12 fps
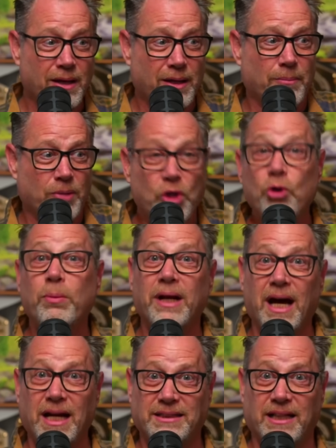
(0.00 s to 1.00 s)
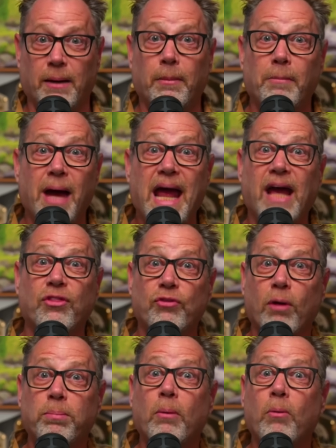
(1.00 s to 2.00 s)
I'm humanizing, I'm
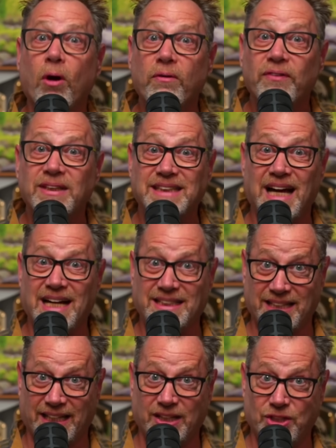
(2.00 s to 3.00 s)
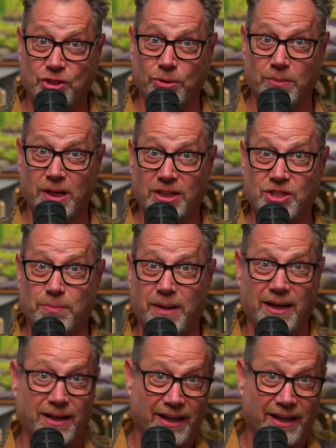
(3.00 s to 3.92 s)
anthropomorphizing it too much, man.